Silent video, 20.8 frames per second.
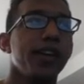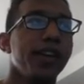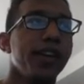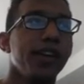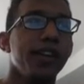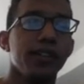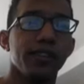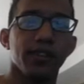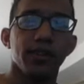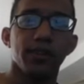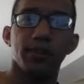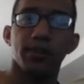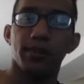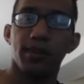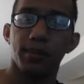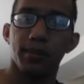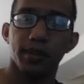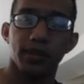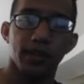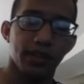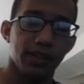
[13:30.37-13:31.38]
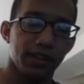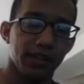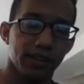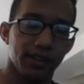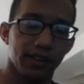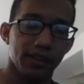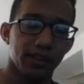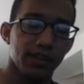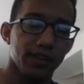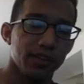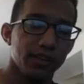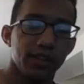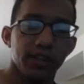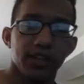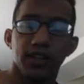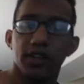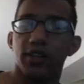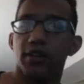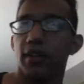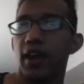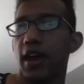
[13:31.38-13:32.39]
so the ability to
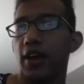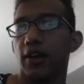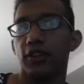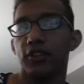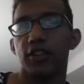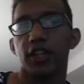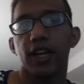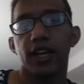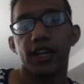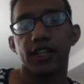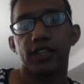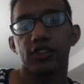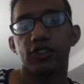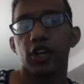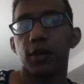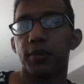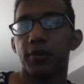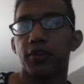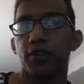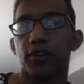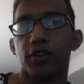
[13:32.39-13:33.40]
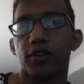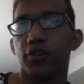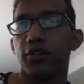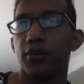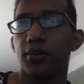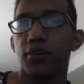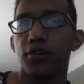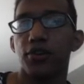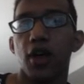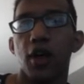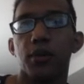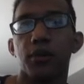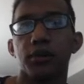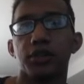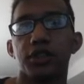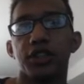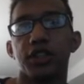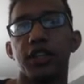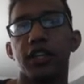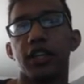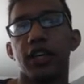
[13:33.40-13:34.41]
energize, drop a turn 2 Sha
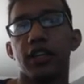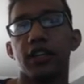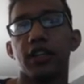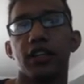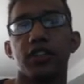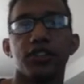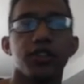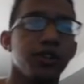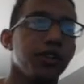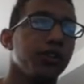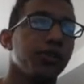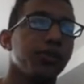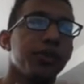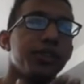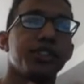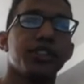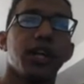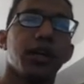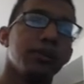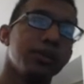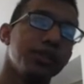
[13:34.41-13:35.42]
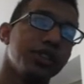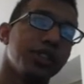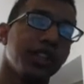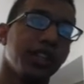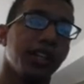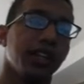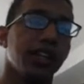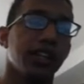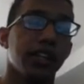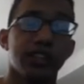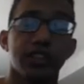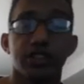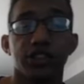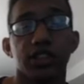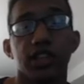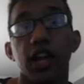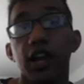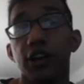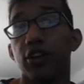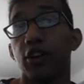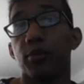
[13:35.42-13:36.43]
Wuxing, and then turn 3 Sha Wuxing, and then just
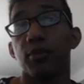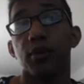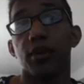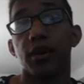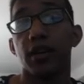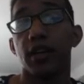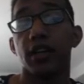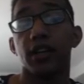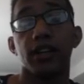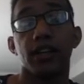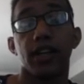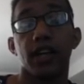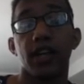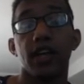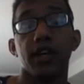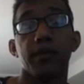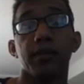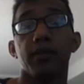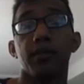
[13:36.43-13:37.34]
lock your opponent out of the game,